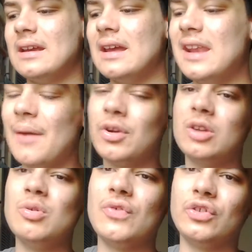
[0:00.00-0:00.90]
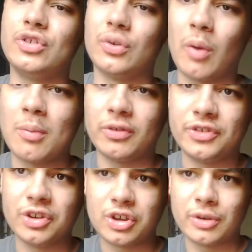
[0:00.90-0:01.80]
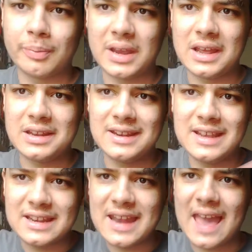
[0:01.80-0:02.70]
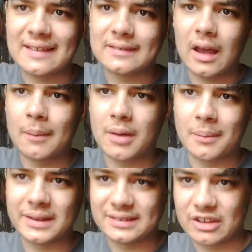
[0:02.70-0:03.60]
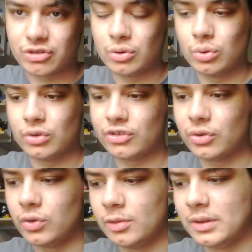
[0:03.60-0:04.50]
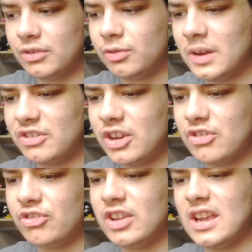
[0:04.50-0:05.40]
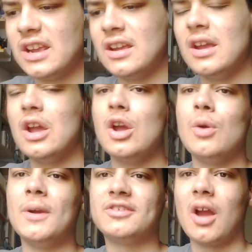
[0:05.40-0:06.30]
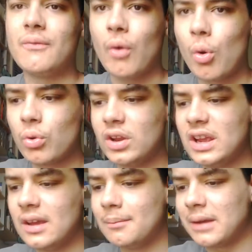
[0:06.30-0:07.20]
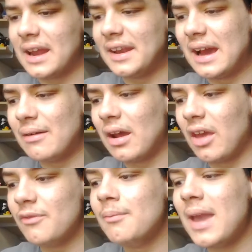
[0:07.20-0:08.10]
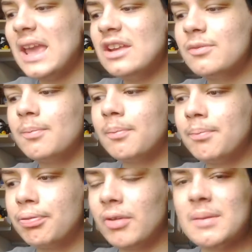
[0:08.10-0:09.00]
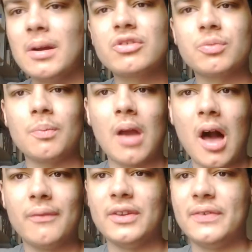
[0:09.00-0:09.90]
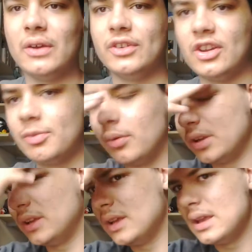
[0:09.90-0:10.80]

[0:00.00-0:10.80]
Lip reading: And now we're going to move on to the robots that are going to be in the next upcoming Discord tournament, which I've already planned out, and I've made pretty much half of the field at this point.